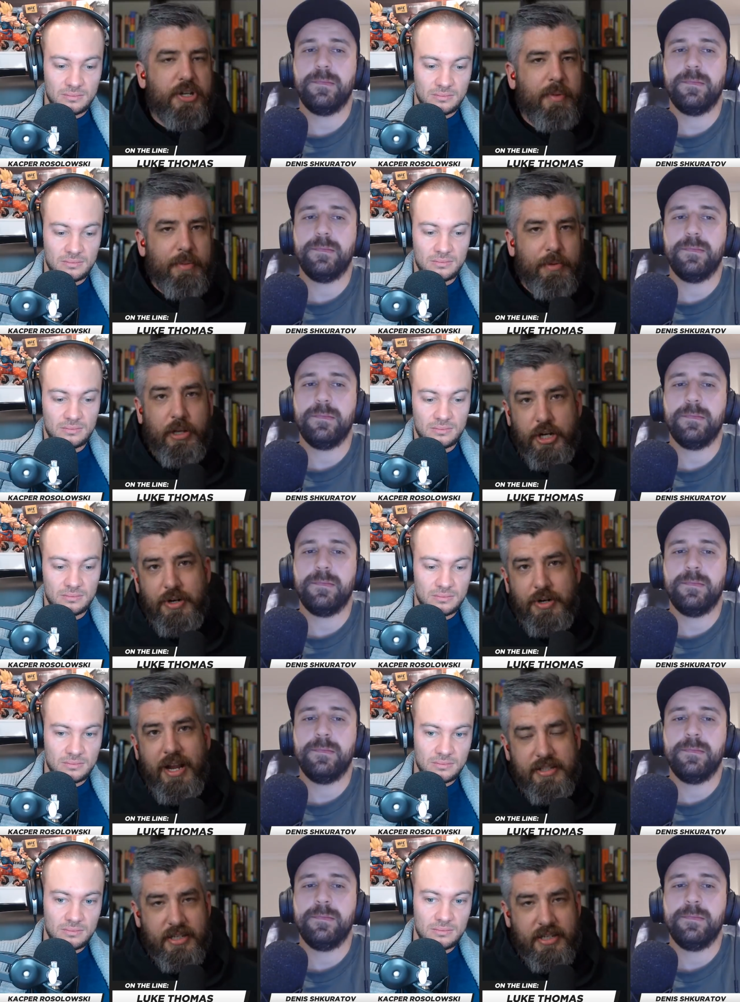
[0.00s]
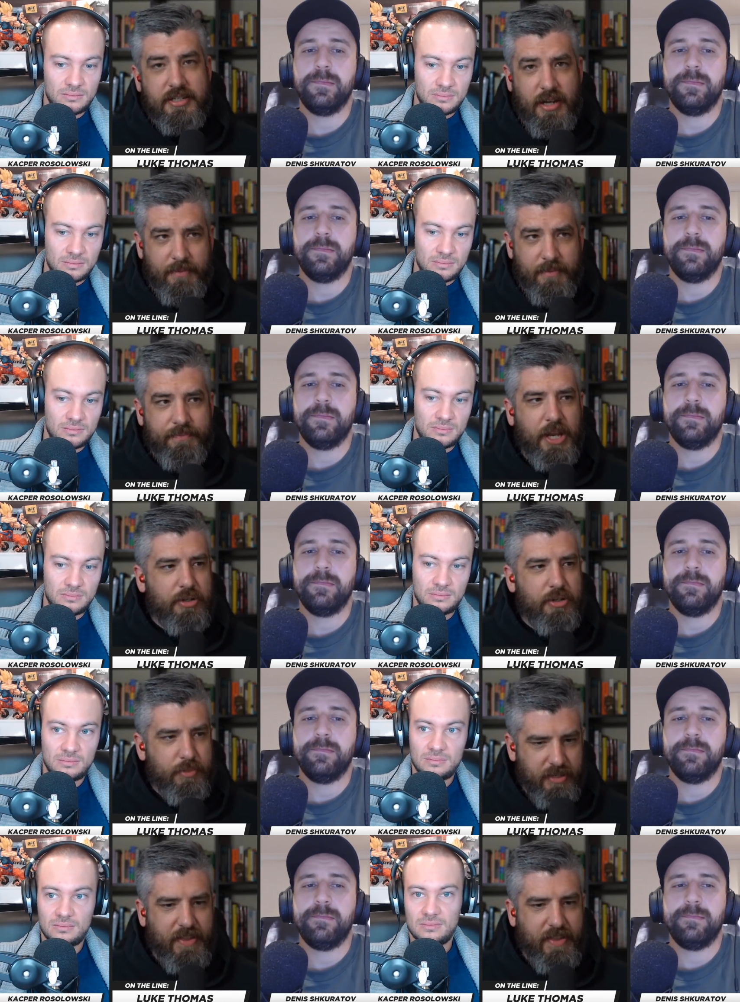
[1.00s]
Speaker 1: Khabib they're going to try a sixth time. I
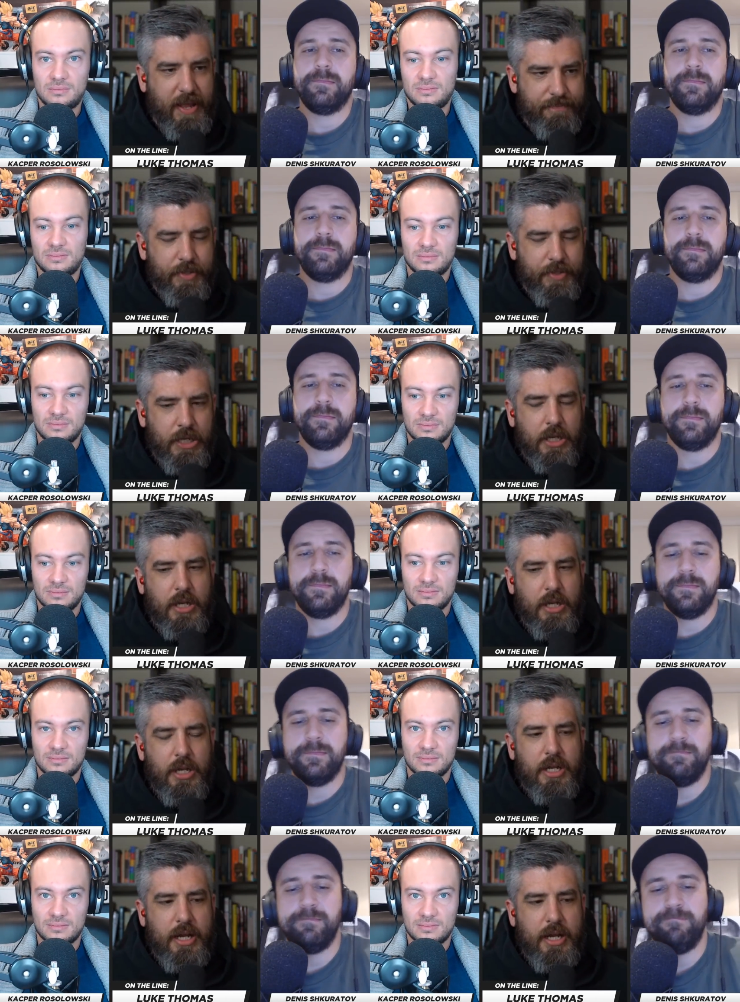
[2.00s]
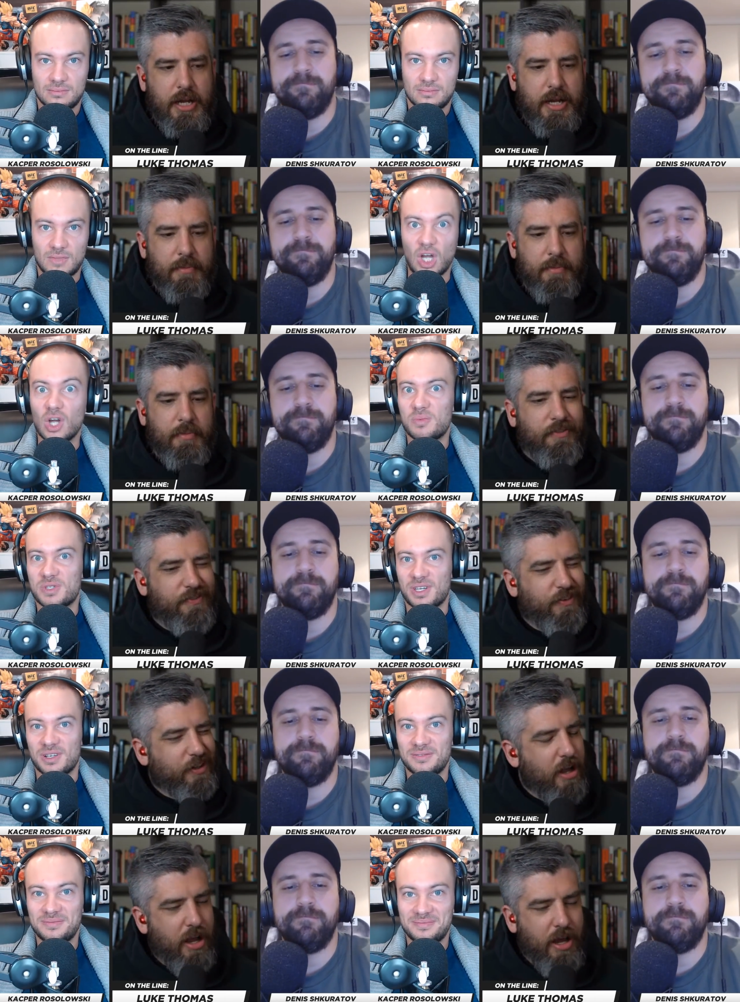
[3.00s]
do believe that. Uh, for
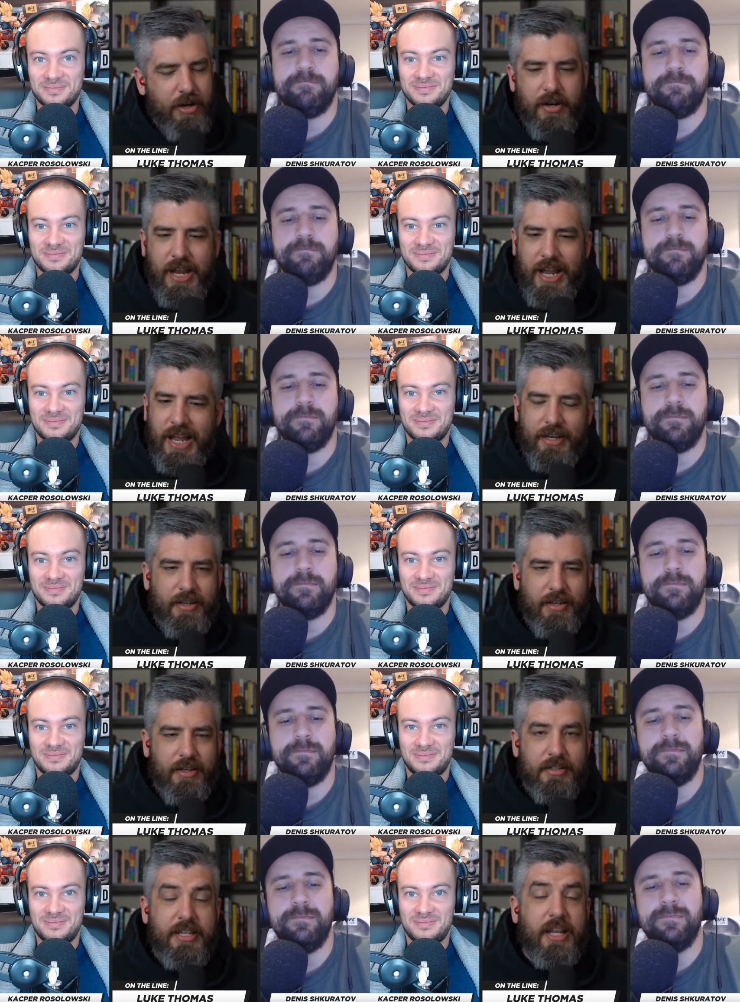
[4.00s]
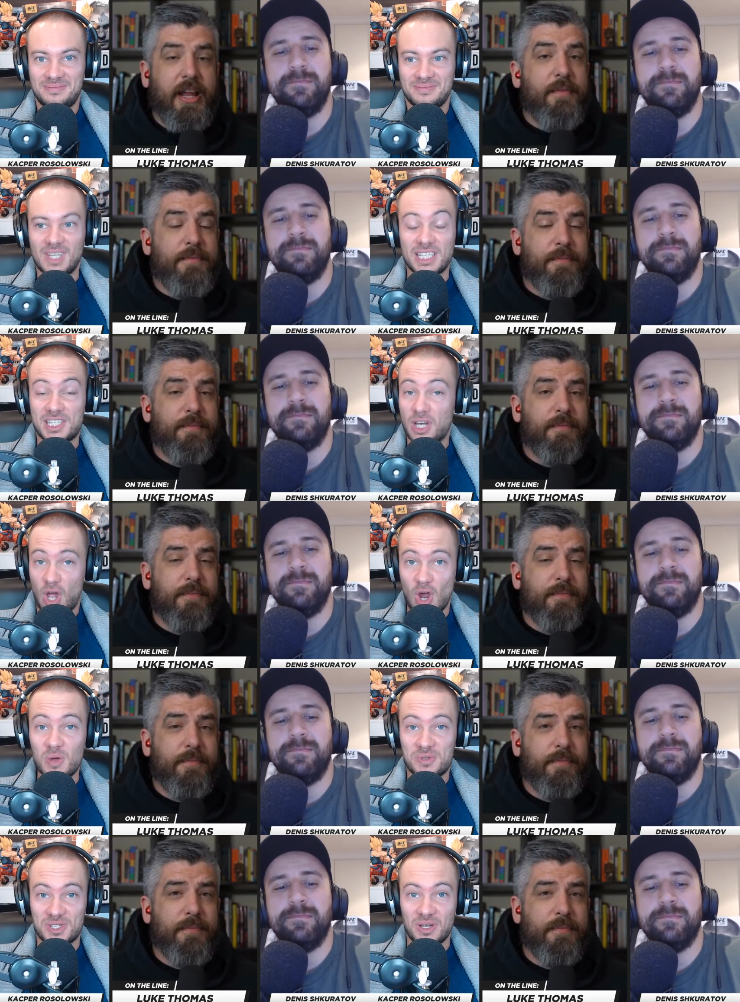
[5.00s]
so. Connor and say again.
Speaker 2: I
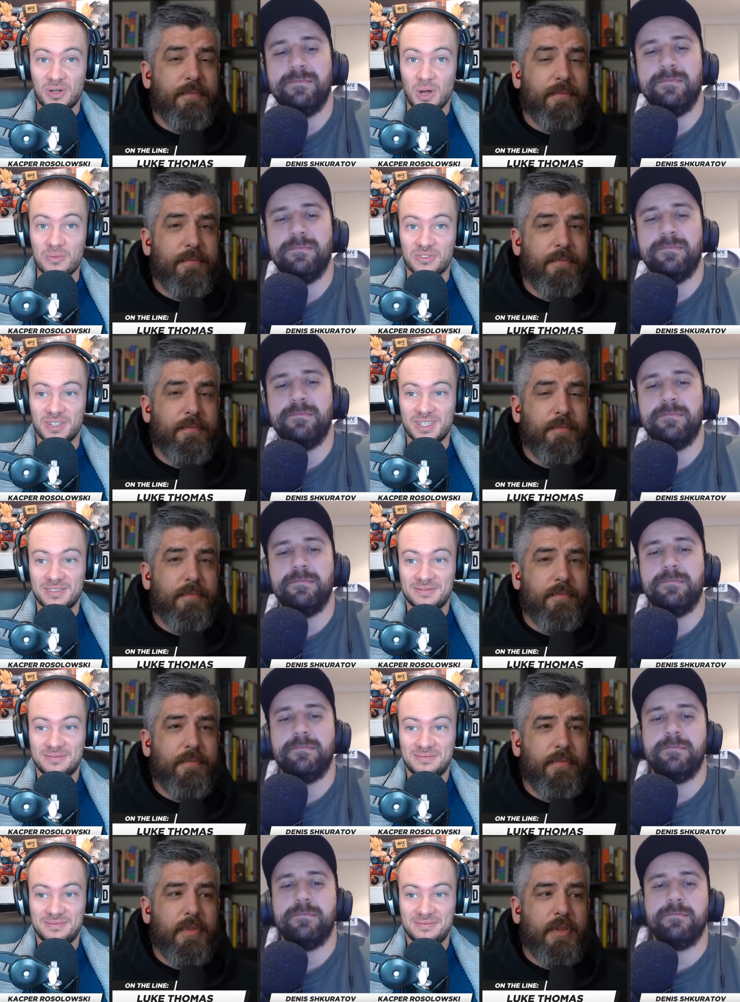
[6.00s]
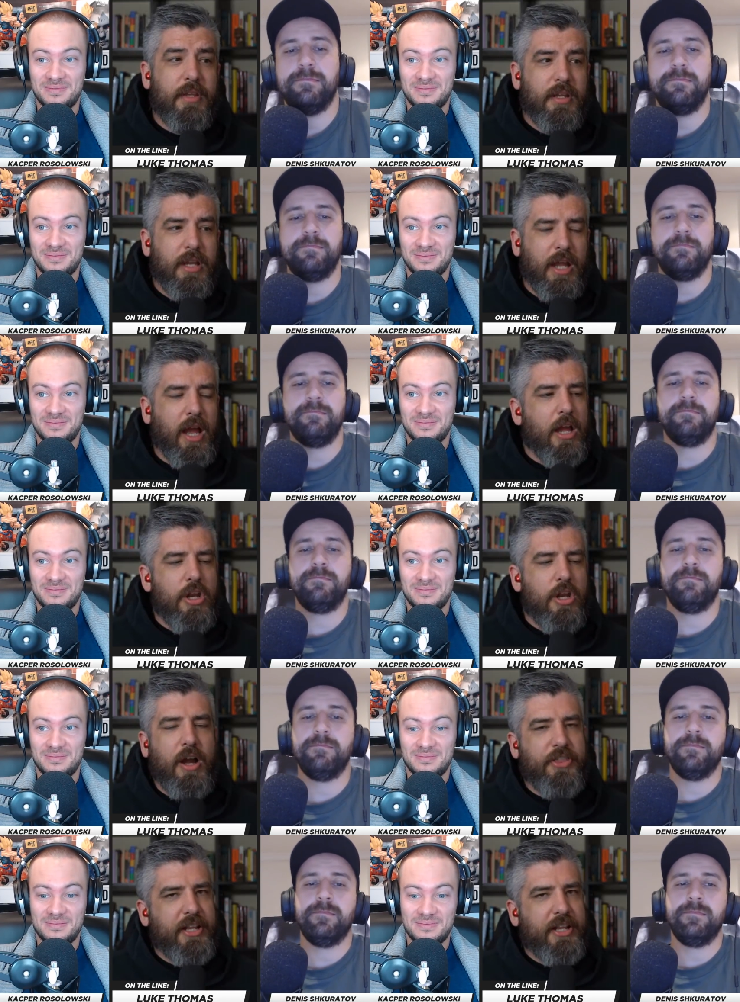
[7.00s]
said hope so. Hopefully.
Speaker 1: Yeah.
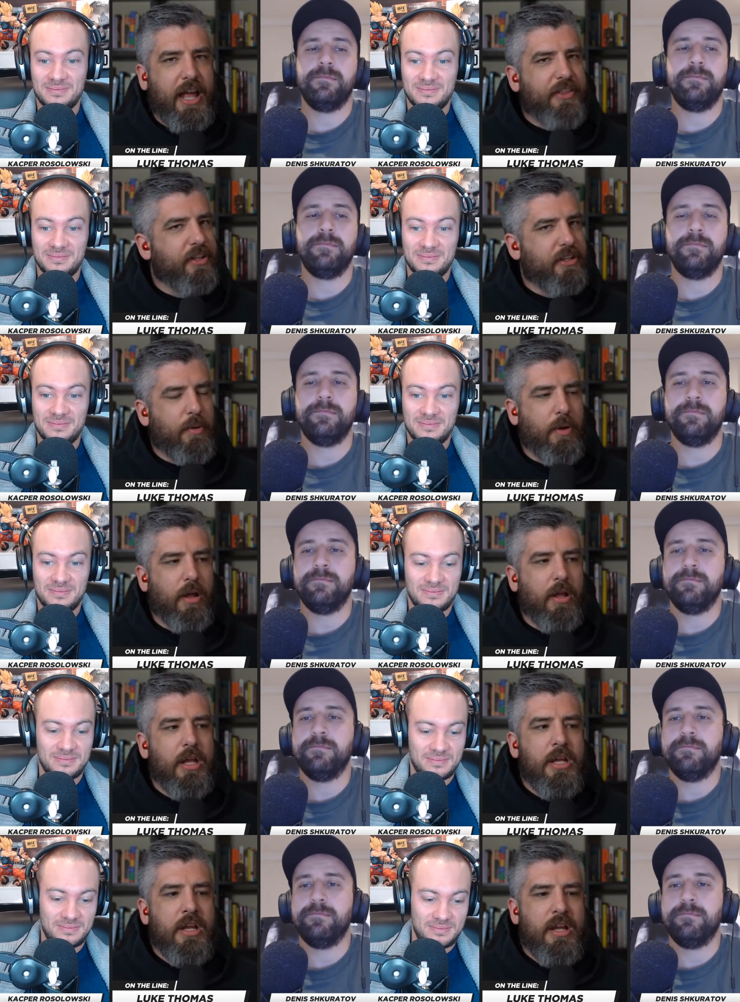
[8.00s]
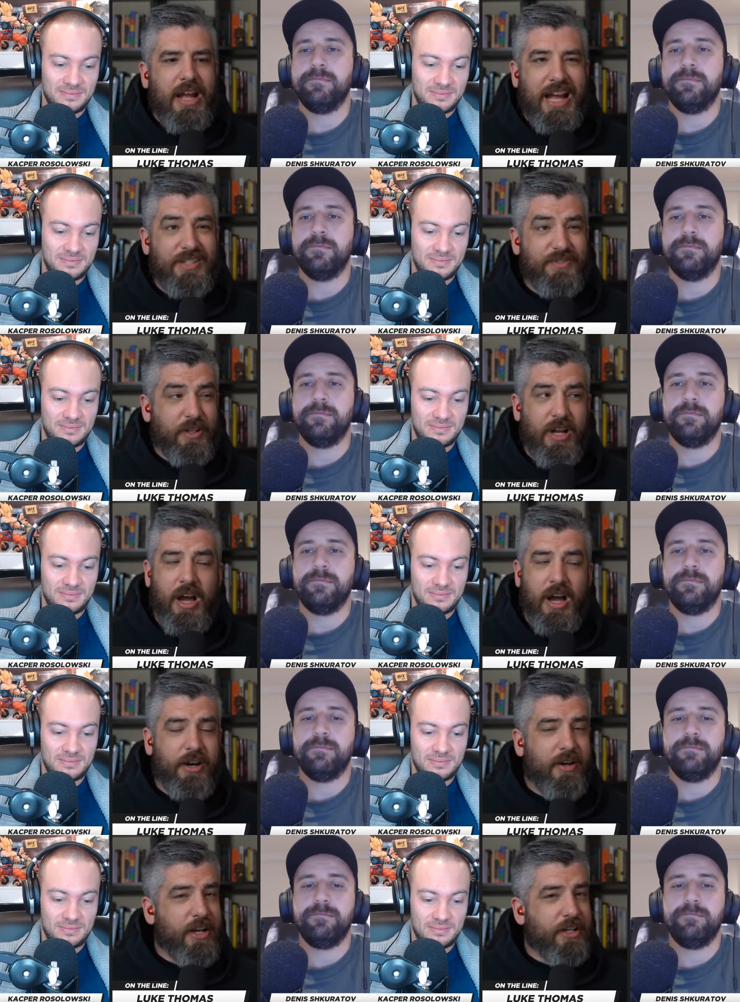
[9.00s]
No, I think I think they will. As for
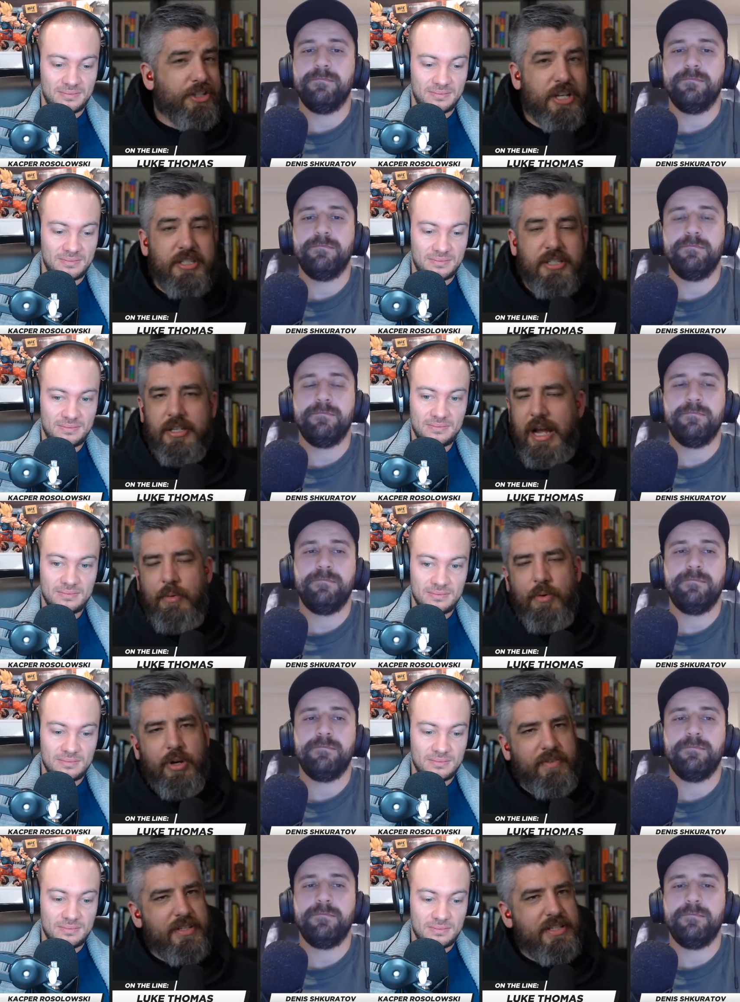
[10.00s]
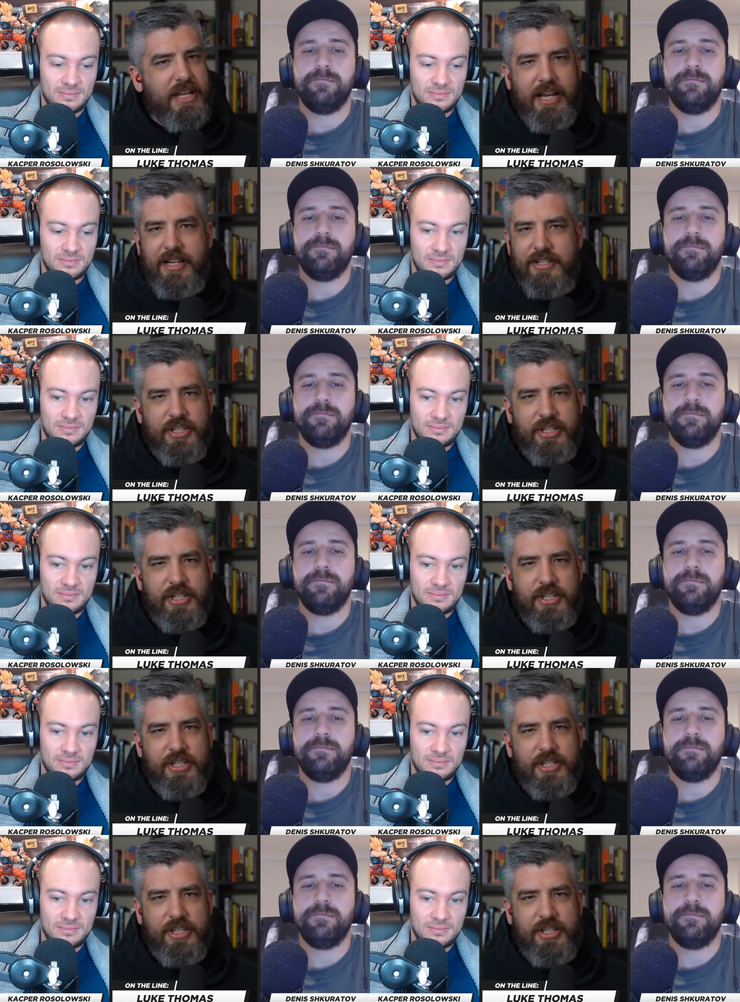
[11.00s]
Conor and Justin, I won't even say because